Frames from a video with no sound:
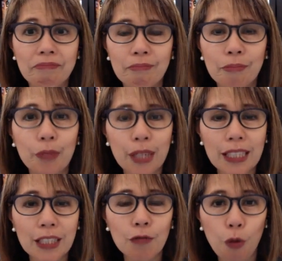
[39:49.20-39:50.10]

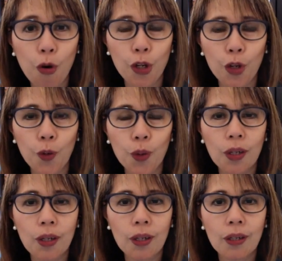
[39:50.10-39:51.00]
praise for you
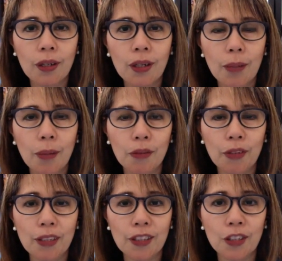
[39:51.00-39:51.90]
about the
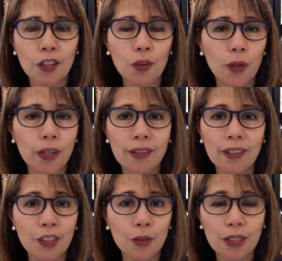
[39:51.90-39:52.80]
things that the Lord
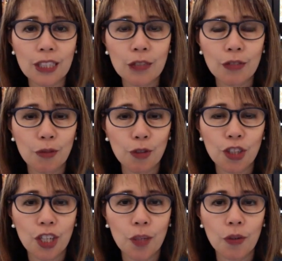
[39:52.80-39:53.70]
doesn't release for them to
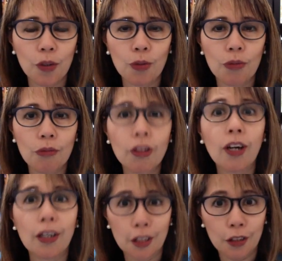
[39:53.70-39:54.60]
share with you
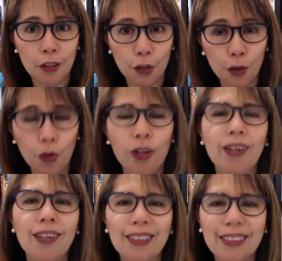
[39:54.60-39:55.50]
regarding your
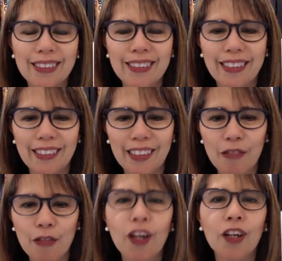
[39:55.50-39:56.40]
life,
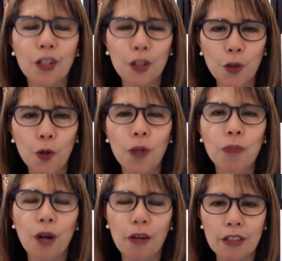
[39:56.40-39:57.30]
regarding your
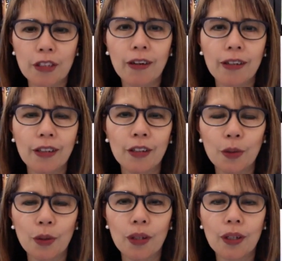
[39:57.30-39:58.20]
progress, regarding
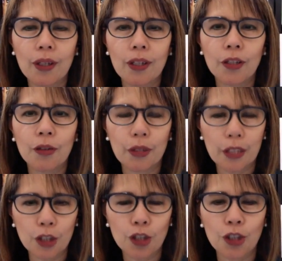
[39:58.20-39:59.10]
your
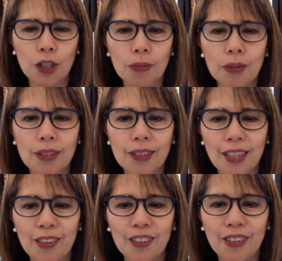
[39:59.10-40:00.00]
relationships, etc.
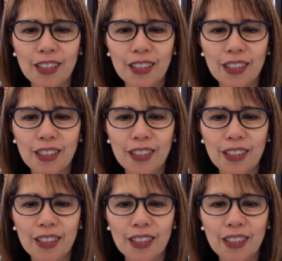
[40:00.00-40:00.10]
Right?